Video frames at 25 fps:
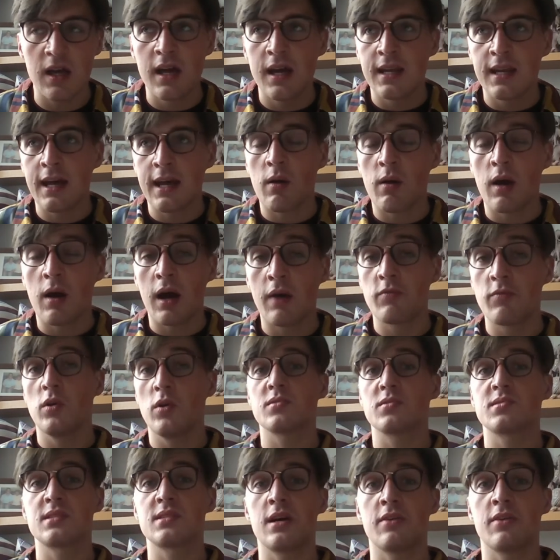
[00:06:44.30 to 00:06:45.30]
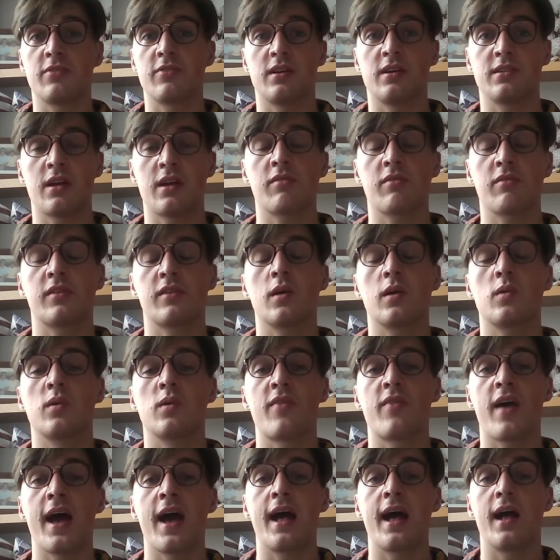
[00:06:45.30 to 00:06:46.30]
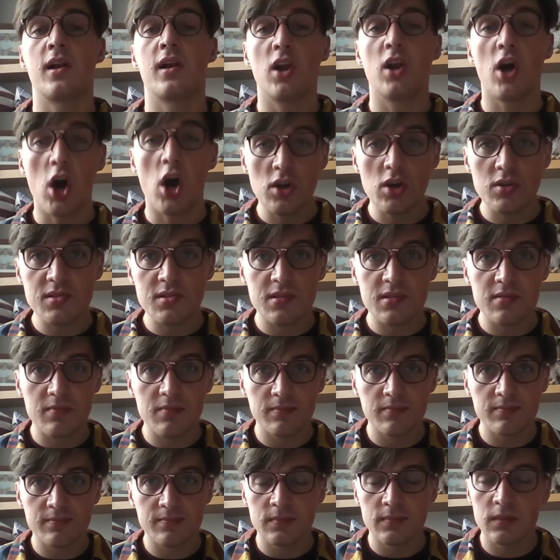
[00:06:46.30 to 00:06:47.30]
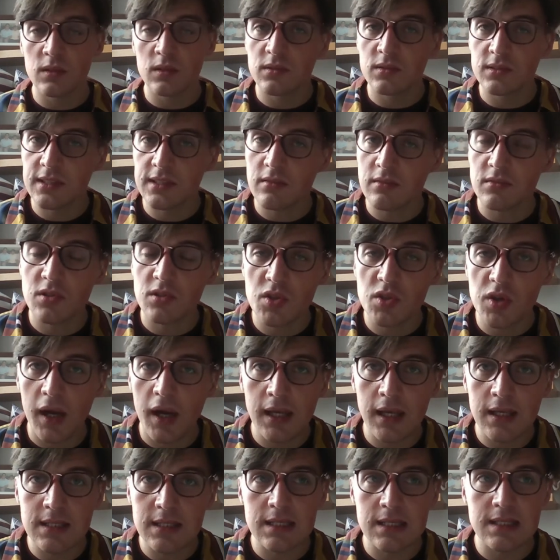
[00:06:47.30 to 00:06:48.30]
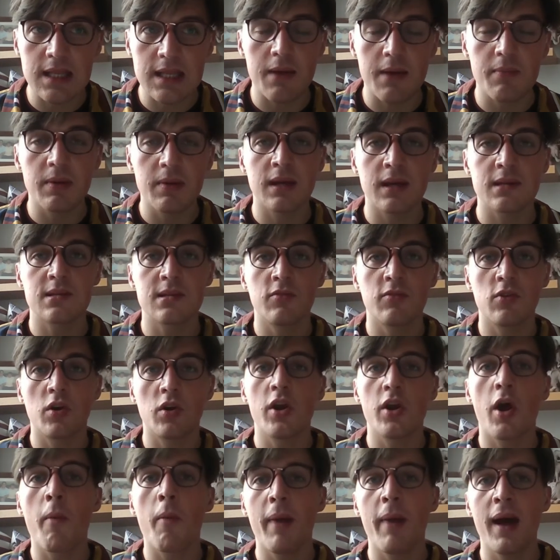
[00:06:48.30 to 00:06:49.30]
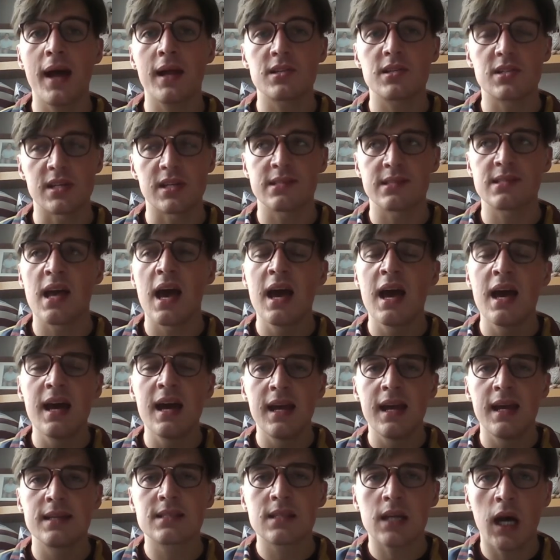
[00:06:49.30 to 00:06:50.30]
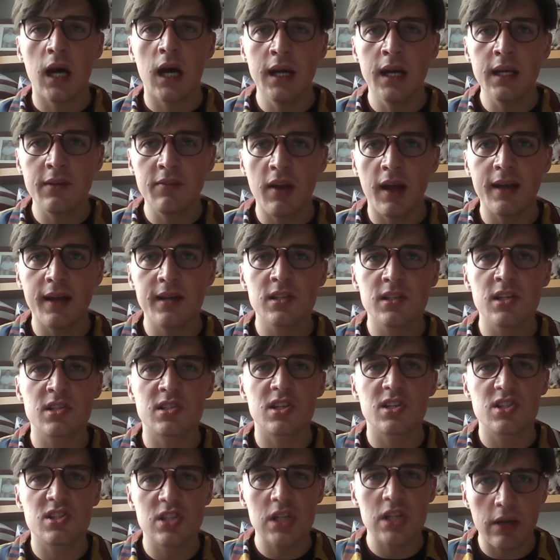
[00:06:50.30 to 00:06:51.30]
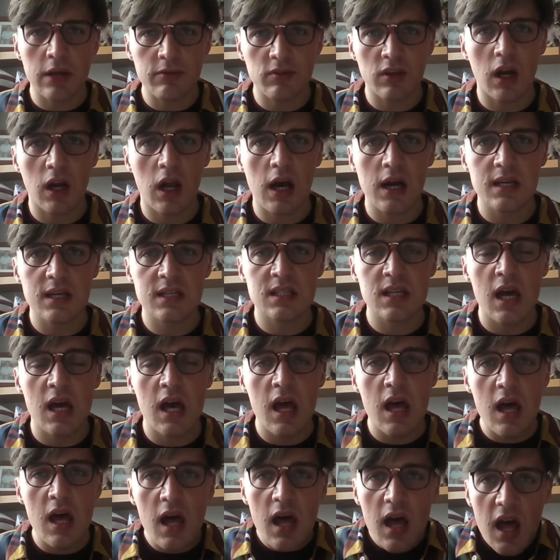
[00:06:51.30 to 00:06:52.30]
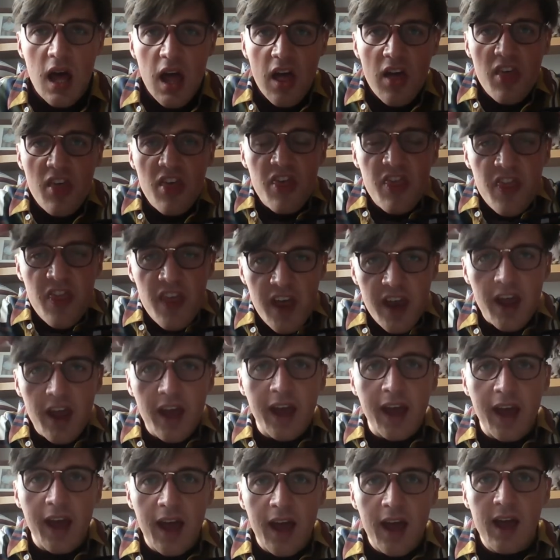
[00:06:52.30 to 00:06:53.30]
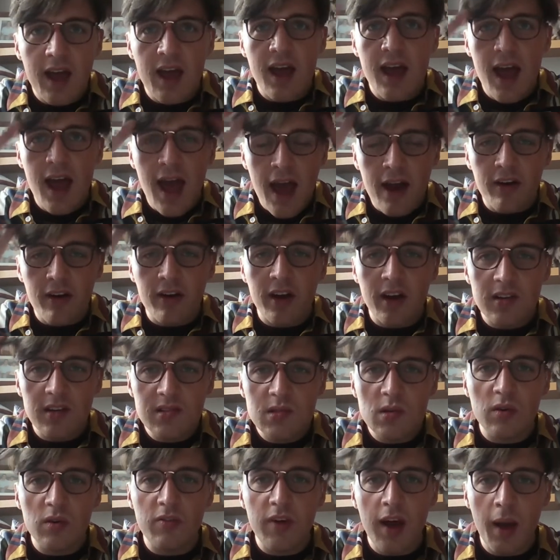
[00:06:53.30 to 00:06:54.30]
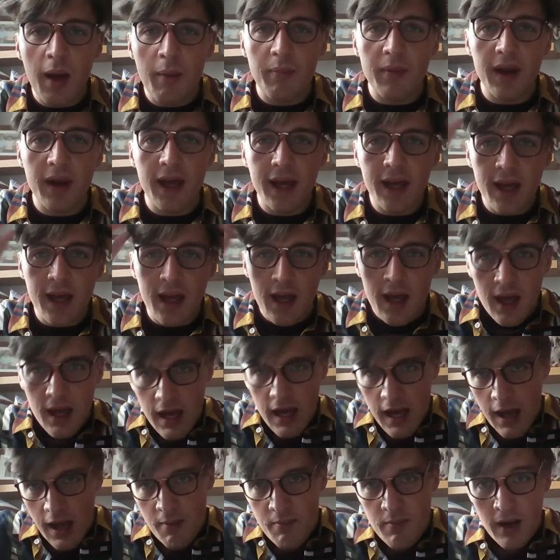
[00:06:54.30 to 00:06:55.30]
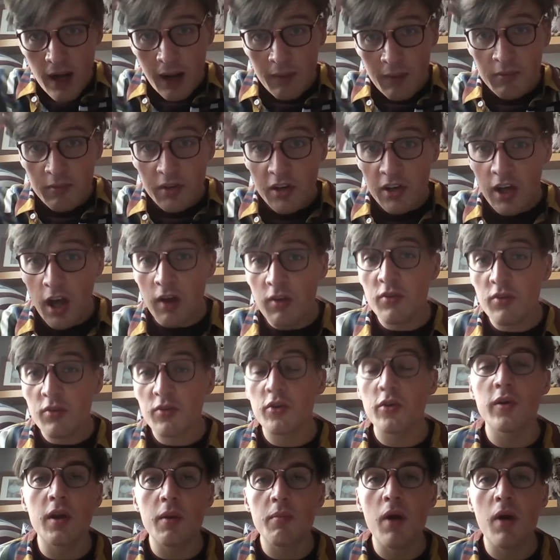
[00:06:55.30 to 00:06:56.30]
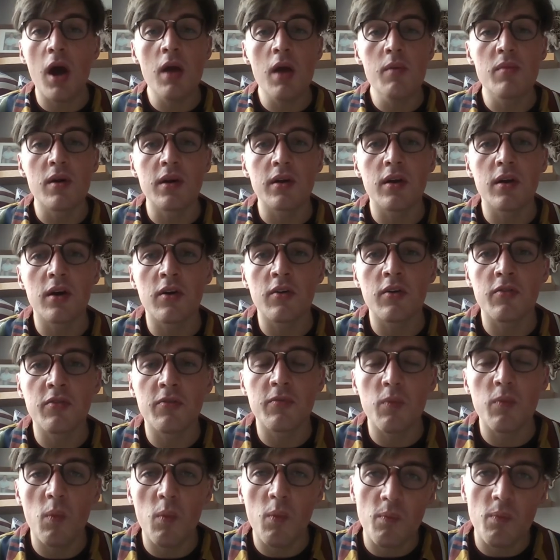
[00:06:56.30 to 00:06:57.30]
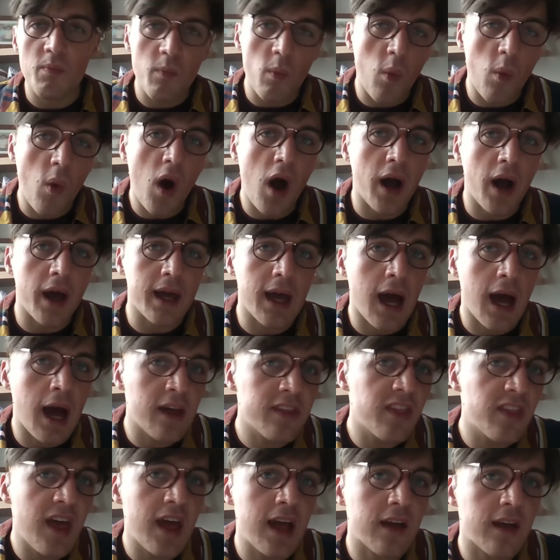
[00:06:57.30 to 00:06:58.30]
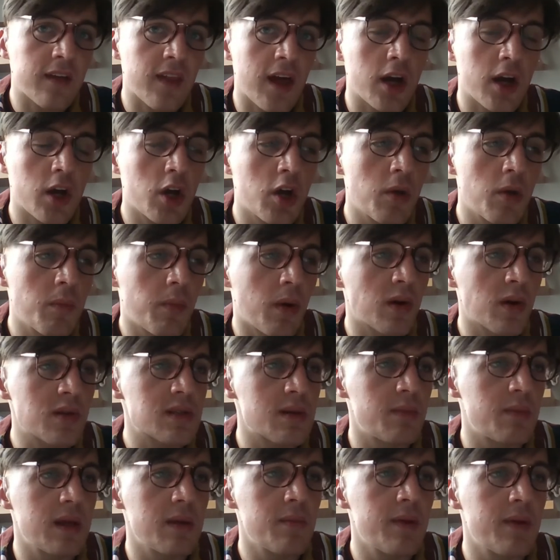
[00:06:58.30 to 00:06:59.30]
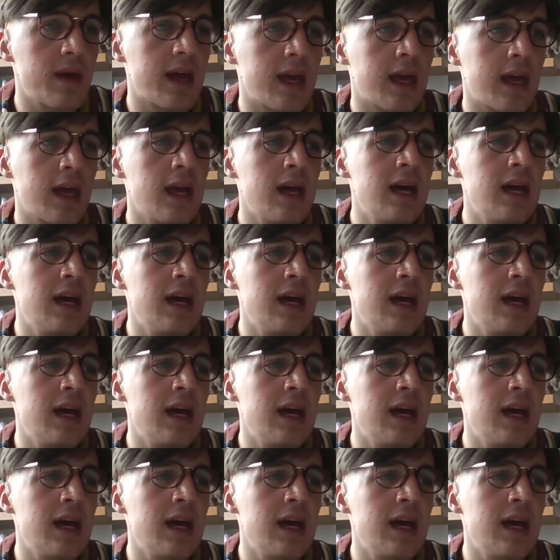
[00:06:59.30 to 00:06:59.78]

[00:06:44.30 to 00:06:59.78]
Now I'm not suffering I don't think with hair loss. Sounds strange doesn't it because I've got no patches. It's kind of like just a generalized thinning area sort of happening um, and I'm going to go through in a moment of why I think that could possibly be.